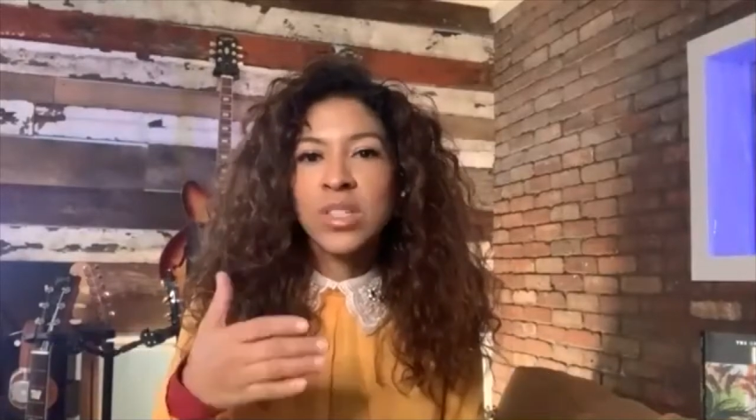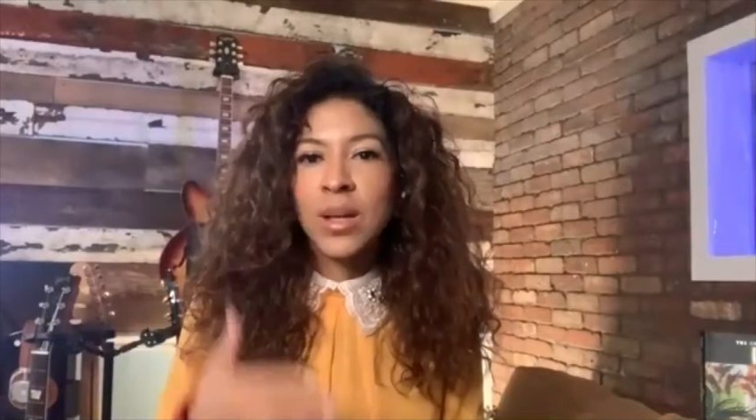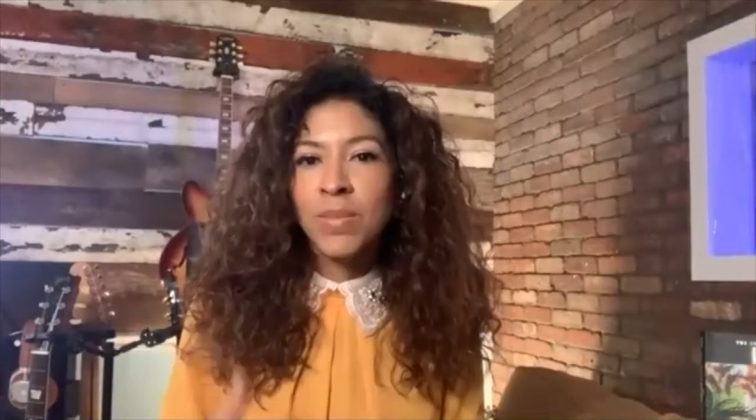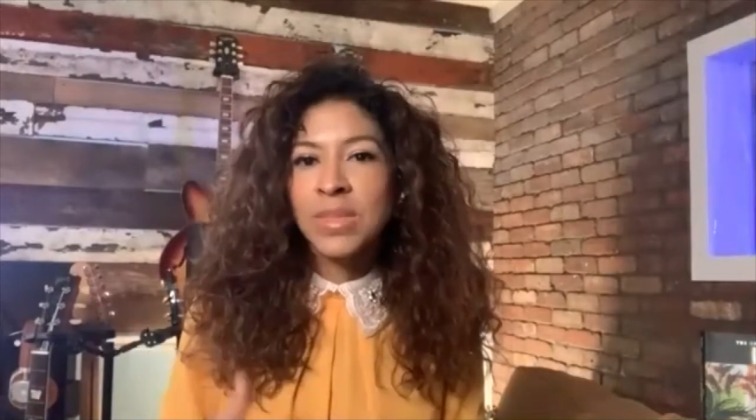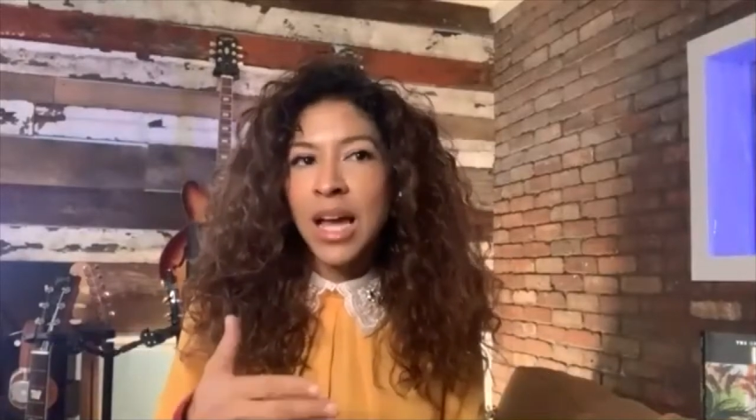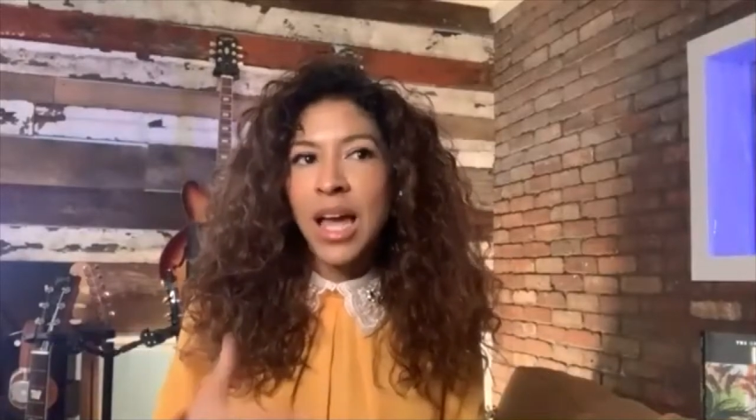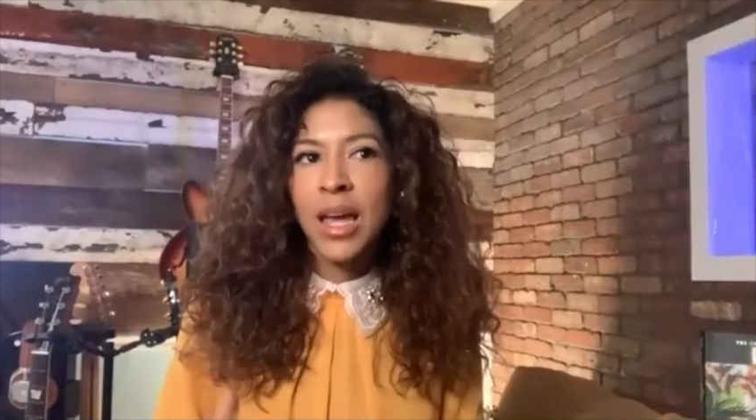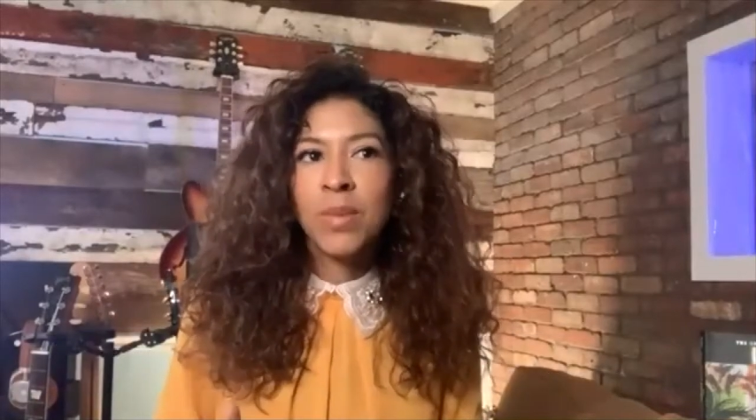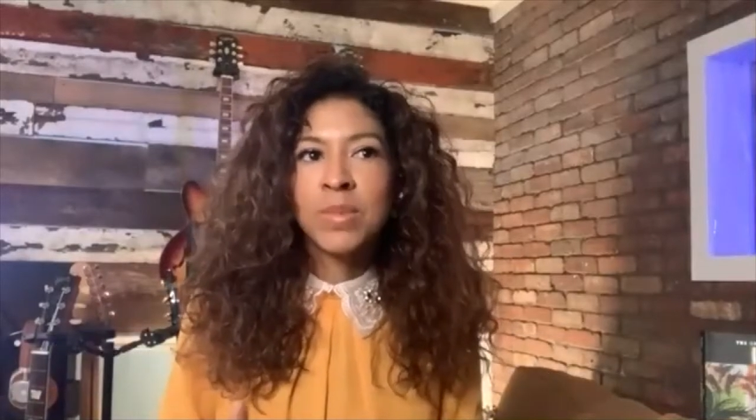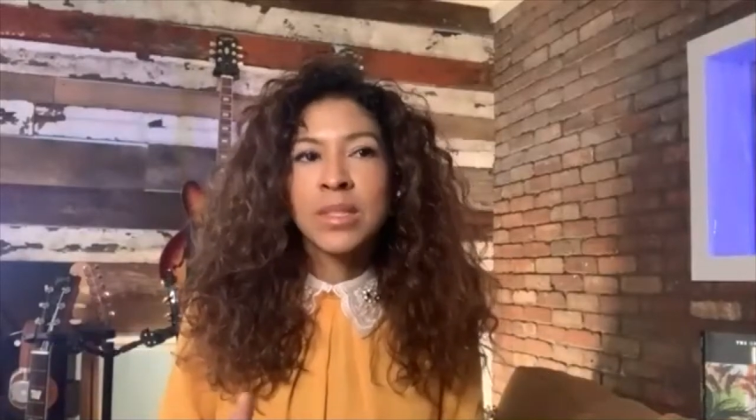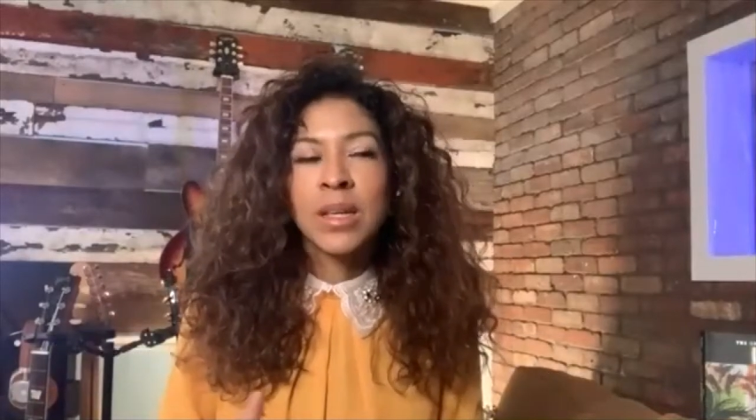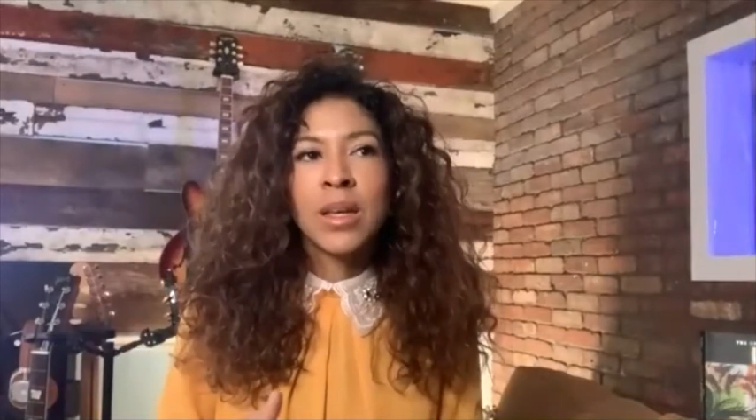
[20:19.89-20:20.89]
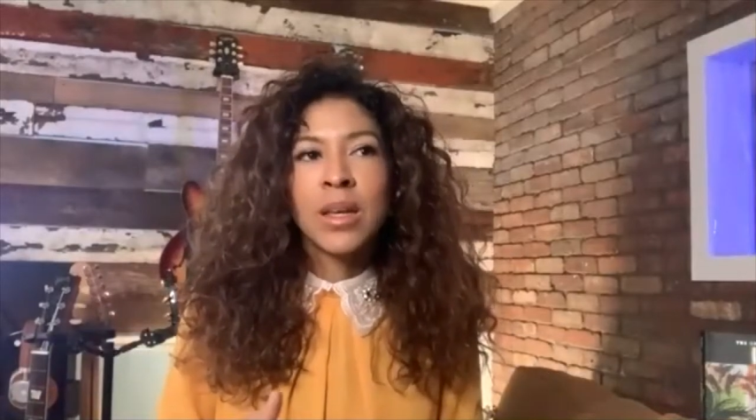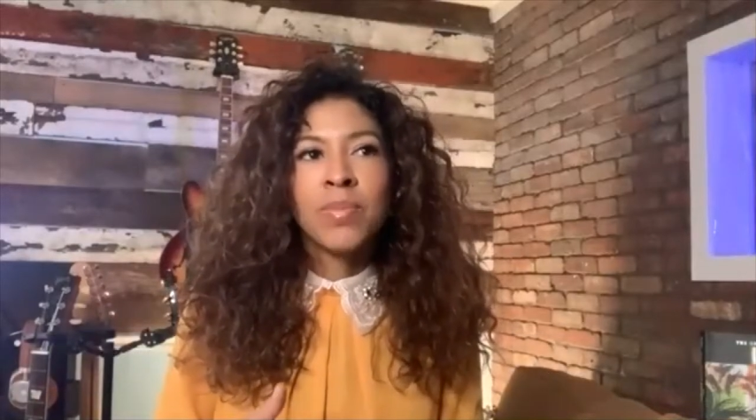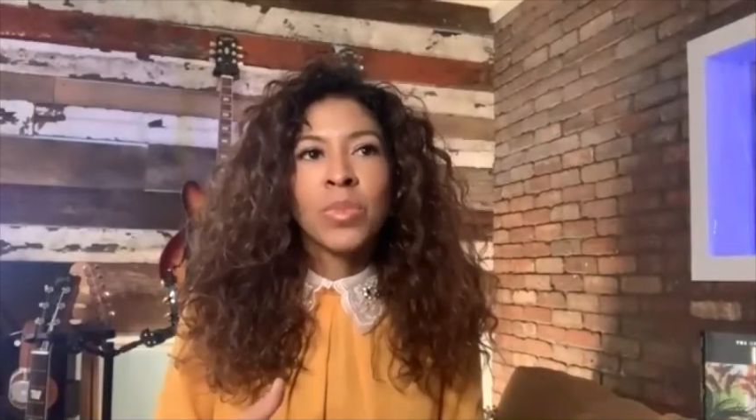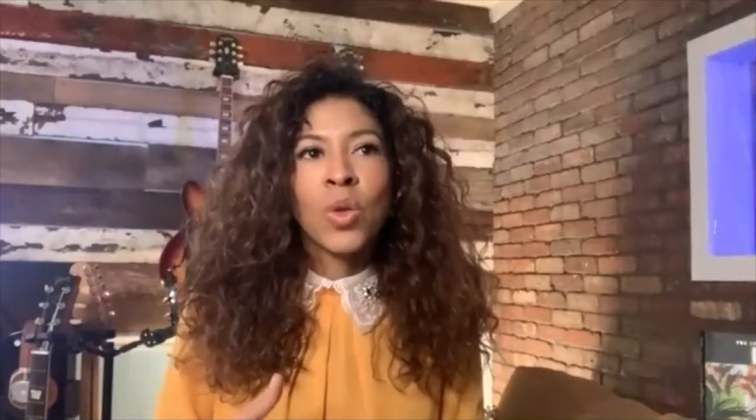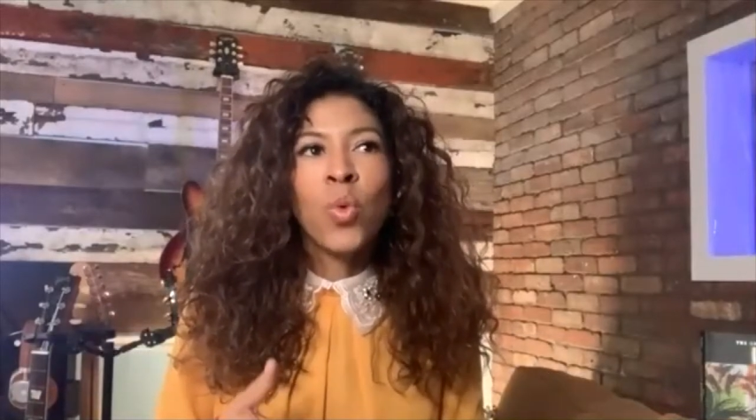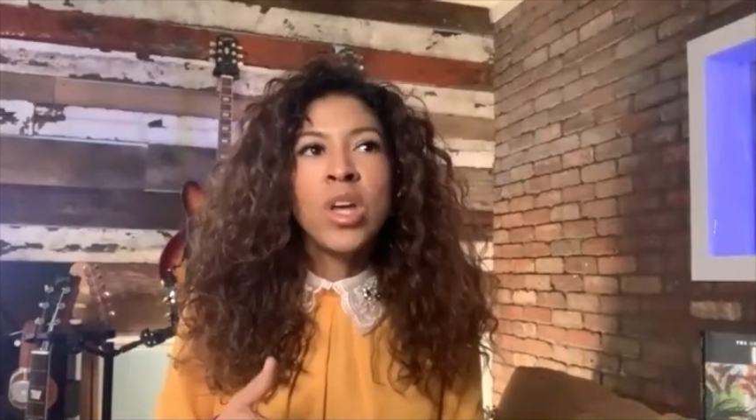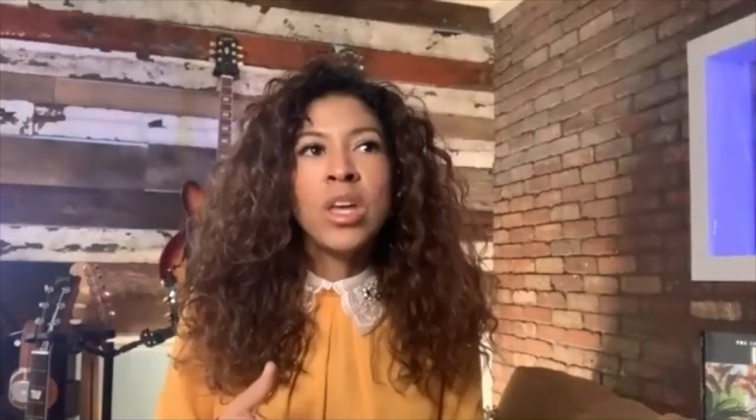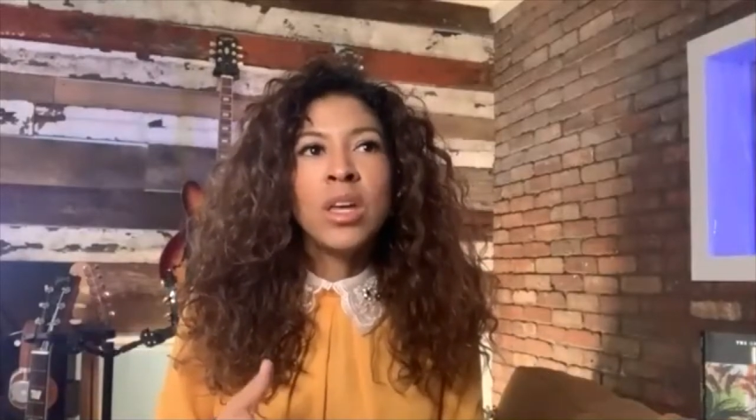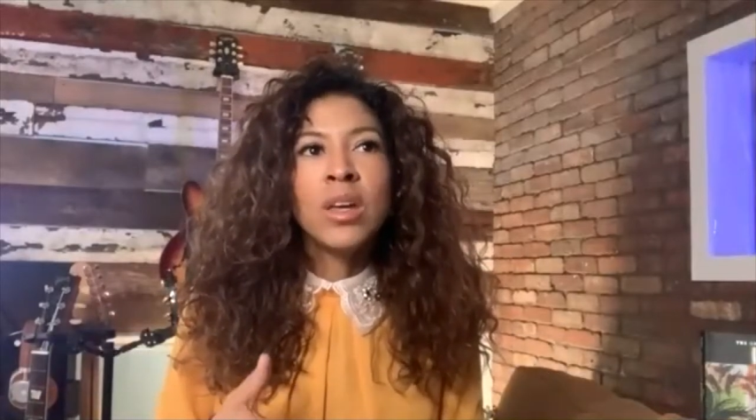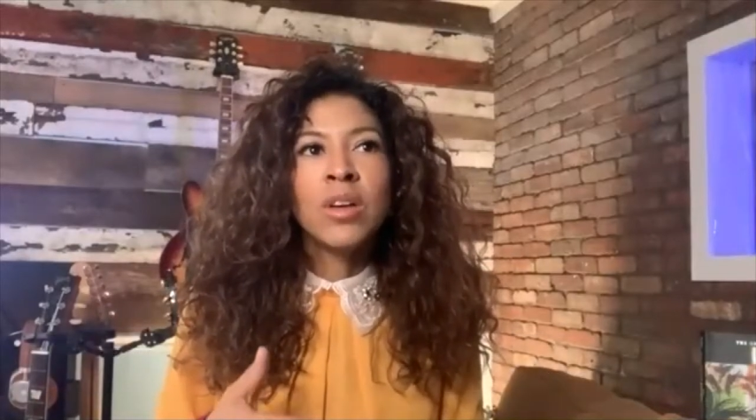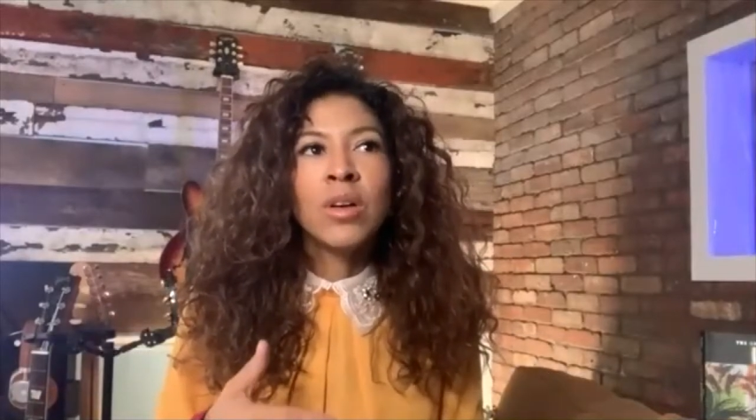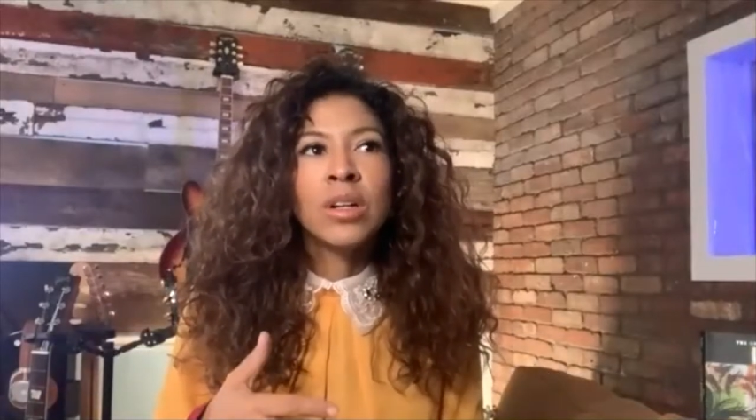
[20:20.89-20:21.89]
sometimes we